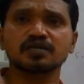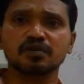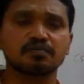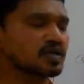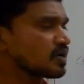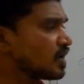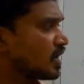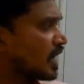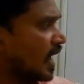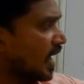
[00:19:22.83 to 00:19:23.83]
remember,
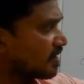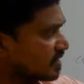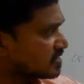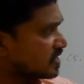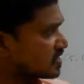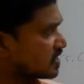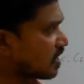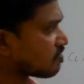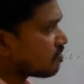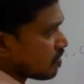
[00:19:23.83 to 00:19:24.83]
at the junction
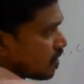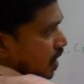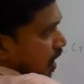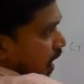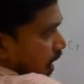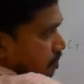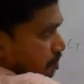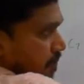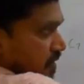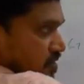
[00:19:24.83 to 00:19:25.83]
of
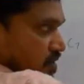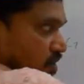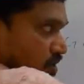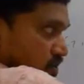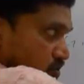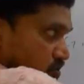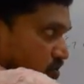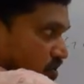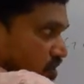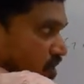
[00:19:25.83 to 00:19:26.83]
upper
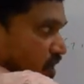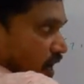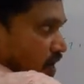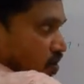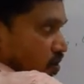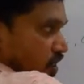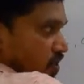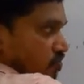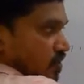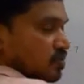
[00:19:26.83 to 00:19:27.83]
2/3, lower
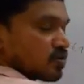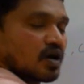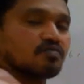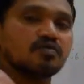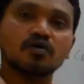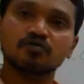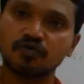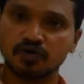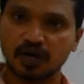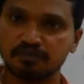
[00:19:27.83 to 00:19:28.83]
1/3 of
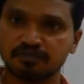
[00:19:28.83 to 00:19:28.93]
forearm,